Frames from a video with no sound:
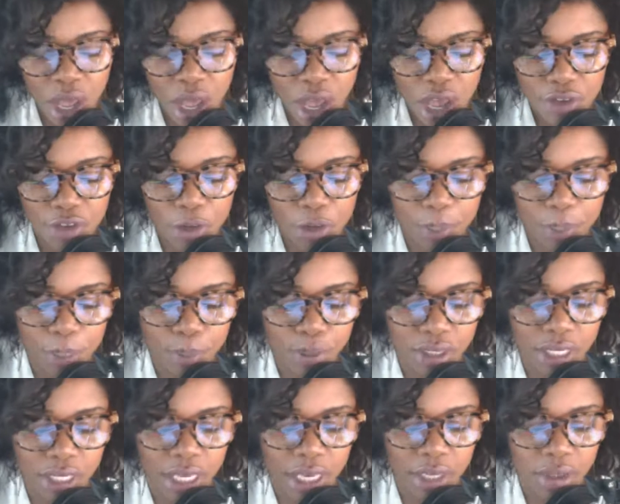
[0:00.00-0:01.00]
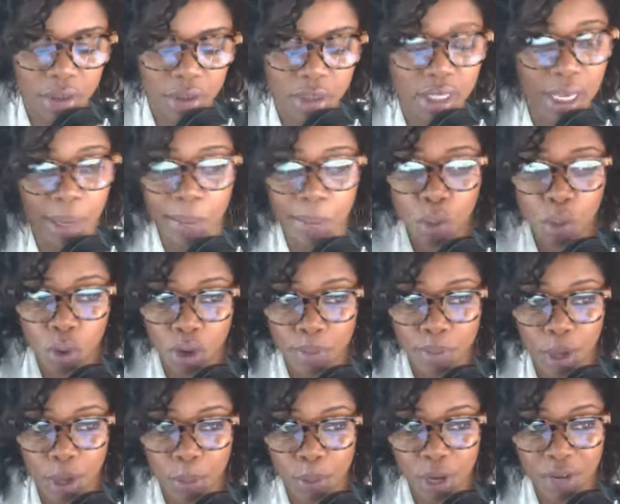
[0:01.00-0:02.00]
for people to understand more
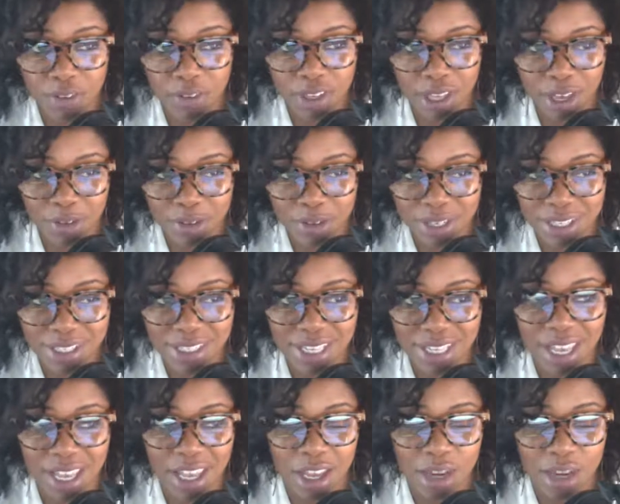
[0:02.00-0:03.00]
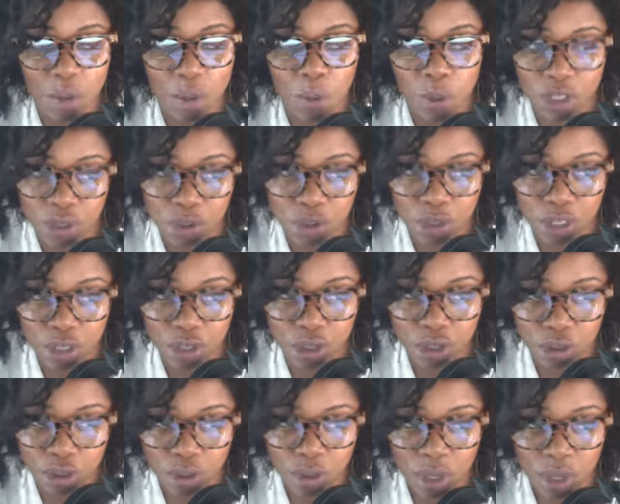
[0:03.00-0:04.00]
about private governance and what you can
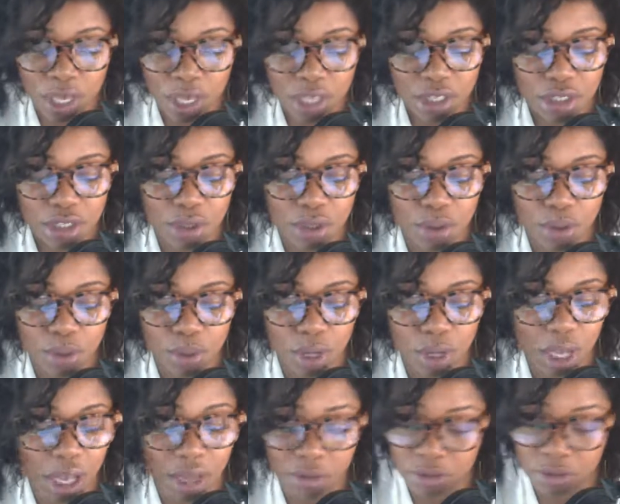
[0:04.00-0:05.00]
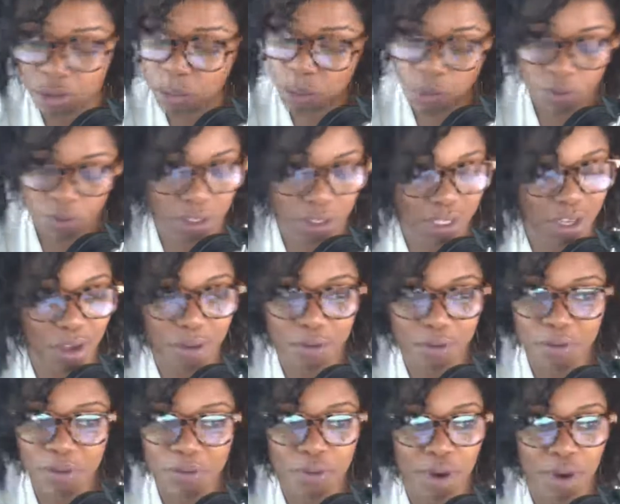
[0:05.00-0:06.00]
do to remove yourself
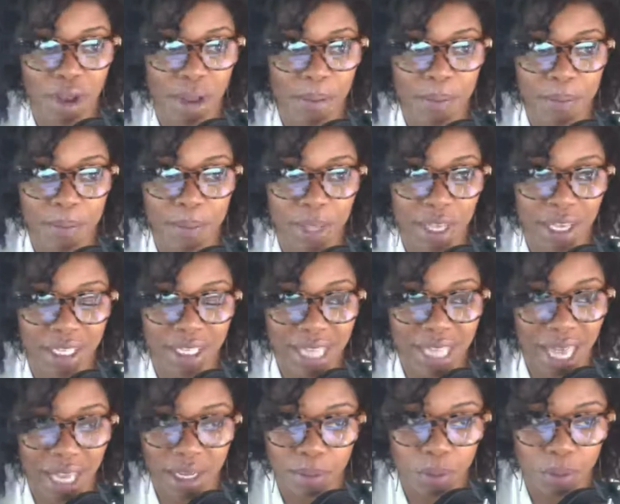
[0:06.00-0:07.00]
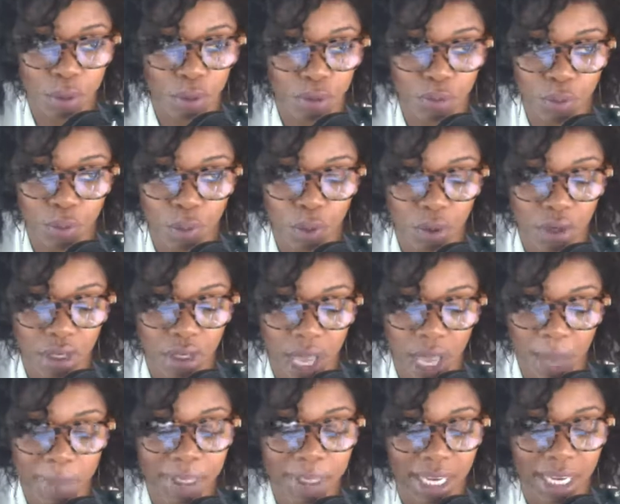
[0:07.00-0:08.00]
from being liable for
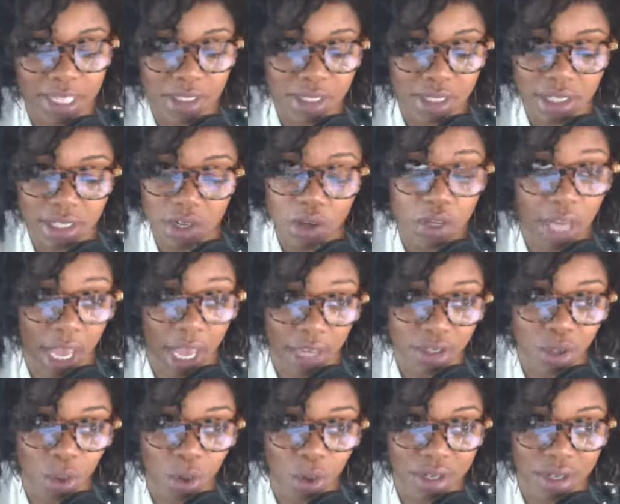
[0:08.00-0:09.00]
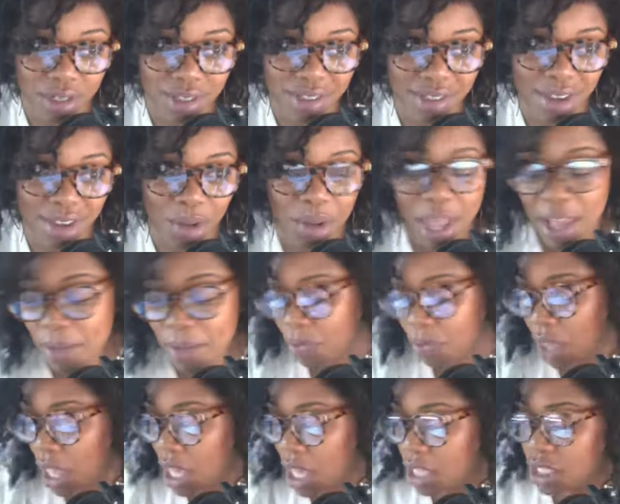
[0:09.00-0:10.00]
obligations that are not yours. Okay.
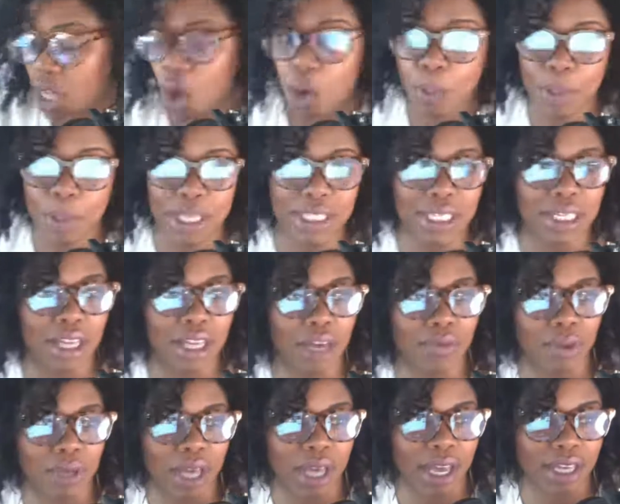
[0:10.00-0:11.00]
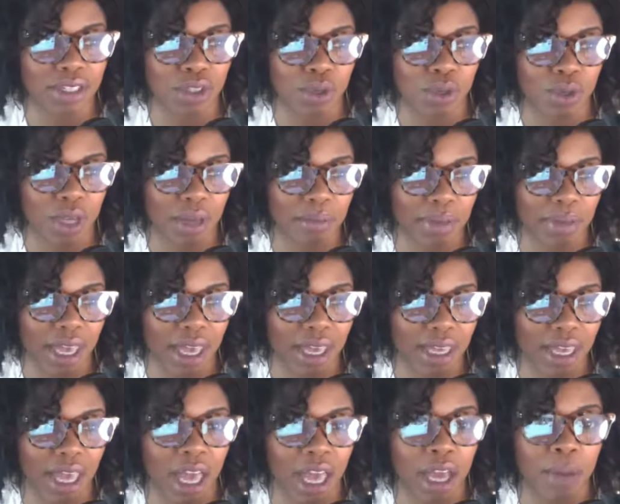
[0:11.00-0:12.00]
So peace and love, you guys. Do come back.
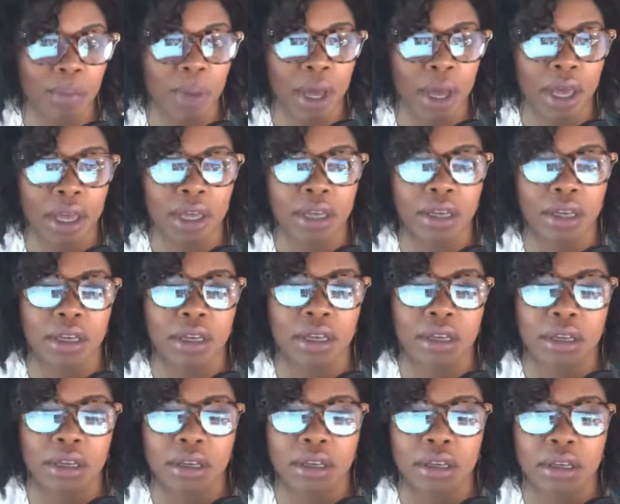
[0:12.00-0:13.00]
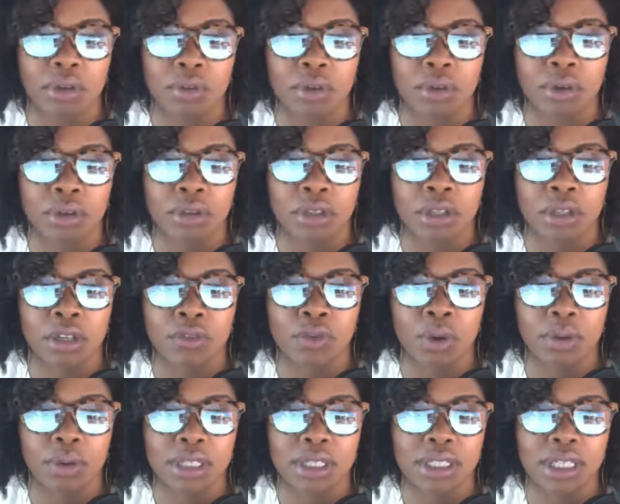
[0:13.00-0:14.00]
I will look
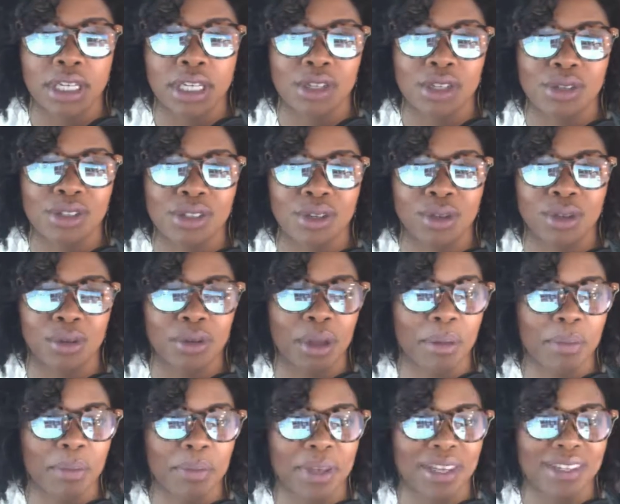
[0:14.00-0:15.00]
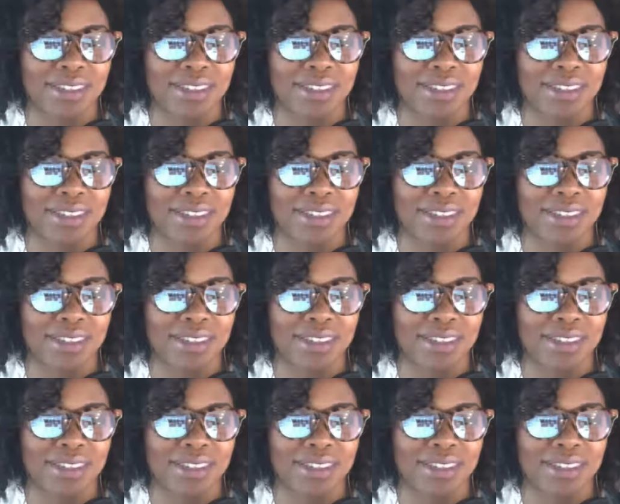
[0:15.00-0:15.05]
forward to seeing you soon. Peace.